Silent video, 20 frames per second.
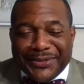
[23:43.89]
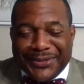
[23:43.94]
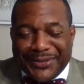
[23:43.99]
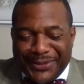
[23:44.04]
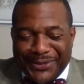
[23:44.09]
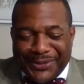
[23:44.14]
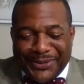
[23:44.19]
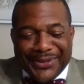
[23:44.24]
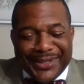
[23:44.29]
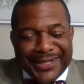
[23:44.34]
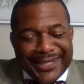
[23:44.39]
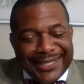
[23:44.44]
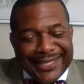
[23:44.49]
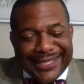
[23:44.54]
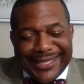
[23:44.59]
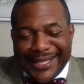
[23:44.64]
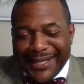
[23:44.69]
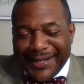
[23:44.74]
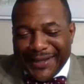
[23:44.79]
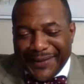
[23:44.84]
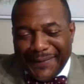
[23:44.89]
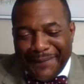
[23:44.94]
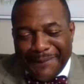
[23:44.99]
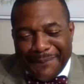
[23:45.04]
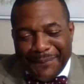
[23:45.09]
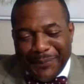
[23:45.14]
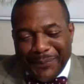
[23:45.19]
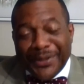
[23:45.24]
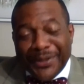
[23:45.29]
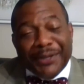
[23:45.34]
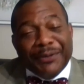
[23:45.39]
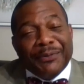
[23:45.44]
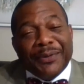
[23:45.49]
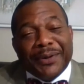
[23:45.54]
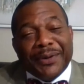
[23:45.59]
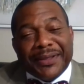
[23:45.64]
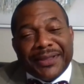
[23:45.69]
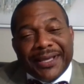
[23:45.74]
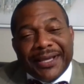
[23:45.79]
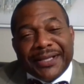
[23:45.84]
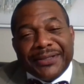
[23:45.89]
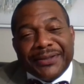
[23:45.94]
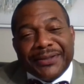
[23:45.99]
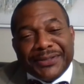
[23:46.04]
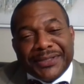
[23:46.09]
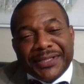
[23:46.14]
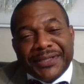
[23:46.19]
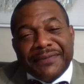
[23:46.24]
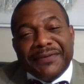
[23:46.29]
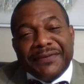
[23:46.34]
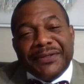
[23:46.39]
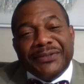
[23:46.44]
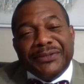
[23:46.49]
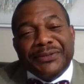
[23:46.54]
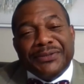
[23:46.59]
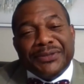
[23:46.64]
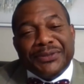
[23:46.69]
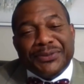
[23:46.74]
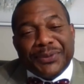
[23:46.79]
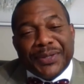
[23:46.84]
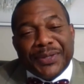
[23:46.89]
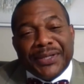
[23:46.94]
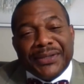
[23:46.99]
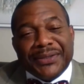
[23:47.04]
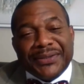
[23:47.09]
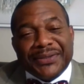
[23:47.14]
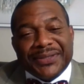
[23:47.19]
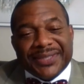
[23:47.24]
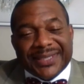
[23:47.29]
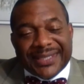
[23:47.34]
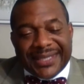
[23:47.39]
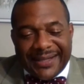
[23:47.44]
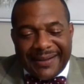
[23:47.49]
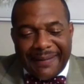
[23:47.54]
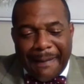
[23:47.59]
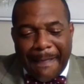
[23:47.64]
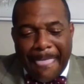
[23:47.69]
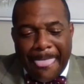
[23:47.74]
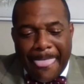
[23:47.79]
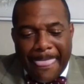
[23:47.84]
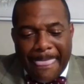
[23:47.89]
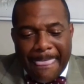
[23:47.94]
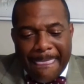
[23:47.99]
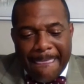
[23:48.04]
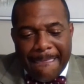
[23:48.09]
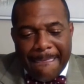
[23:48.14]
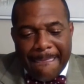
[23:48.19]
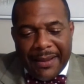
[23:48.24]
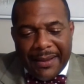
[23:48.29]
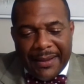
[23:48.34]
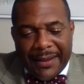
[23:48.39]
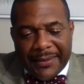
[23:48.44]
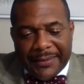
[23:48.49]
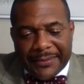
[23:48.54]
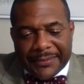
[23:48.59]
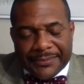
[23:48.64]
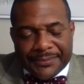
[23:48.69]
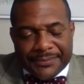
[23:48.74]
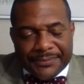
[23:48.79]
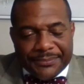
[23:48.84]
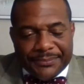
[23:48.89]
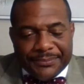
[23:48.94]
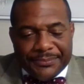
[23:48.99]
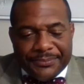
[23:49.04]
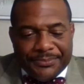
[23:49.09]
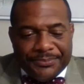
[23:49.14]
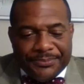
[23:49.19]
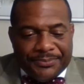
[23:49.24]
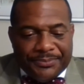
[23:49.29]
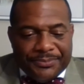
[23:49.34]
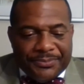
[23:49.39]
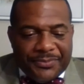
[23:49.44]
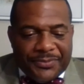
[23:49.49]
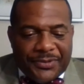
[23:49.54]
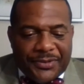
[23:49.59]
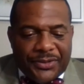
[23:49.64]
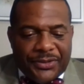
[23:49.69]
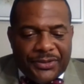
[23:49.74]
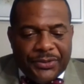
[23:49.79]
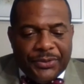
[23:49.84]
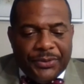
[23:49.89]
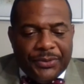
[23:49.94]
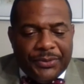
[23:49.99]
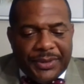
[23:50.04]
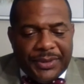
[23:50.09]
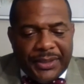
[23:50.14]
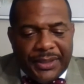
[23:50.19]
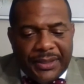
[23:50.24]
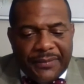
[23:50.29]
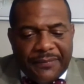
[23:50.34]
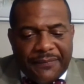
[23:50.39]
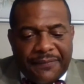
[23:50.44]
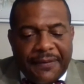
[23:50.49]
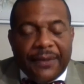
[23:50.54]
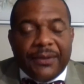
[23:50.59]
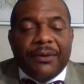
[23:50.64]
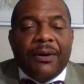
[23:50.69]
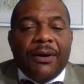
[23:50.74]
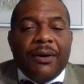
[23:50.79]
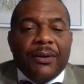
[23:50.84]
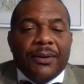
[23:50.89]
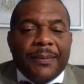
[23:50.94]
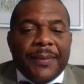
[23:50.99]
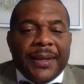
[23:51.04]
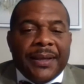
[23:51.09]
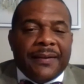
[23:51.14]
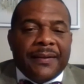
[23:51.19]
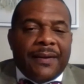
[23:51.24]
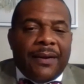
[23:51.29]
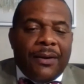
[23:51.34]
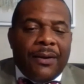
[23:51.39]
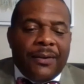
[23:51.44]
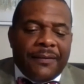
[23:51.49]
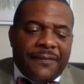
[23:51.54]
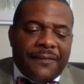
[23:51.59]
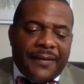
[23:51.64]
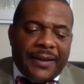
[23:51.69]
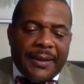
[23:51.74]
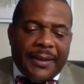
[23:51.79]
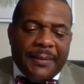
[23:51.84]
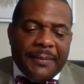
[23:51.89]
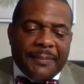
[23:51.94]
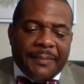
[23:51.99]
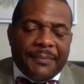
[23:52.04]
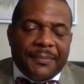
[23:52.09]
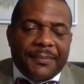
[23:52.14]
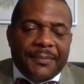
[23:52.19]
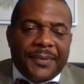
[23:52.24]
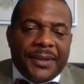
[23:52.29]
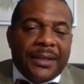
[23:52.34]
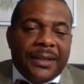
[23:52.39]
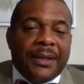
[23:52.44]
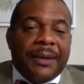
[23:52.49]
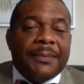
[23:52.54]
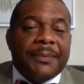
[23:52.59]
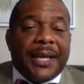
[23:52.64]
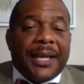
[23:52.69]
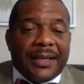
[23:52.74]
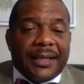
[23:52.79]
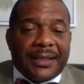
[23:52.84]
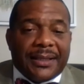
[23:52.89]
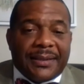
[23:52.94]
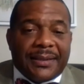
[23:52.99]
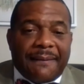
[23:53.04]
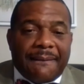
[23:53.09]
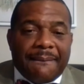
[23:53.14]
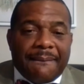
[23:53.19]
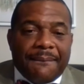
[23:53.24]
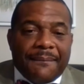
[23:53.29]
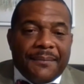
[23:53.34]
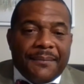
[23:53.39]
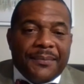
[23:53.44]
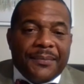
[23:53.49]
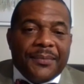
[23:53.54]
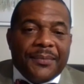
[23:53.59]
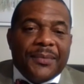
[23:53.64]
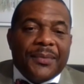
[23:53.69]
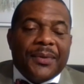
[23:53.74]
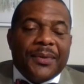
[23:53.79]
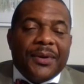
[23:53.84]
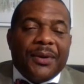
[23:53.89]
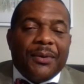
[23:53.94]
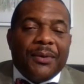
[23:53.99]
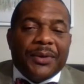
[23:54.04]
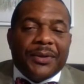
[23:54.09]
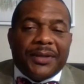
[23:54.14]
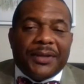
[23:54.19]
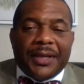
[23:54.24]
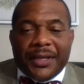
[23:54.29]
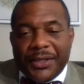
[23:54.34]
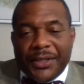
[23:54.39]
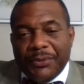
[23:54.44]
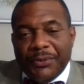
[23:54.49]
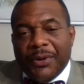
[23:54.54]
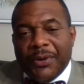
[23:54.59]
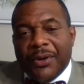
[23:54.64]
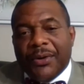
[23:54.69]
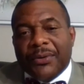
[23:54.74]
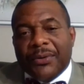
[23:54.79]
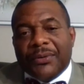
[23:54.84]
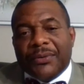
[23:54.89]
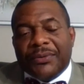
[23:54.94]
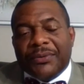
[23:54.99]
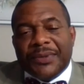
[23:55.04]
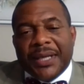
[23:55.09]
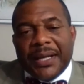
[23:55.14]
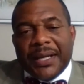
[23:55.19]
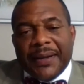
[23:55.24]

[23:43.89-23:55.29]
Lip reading: So really want to thank those individuals as well. Okay. To the fellow Hall of Fame alumni, I want to thank you all.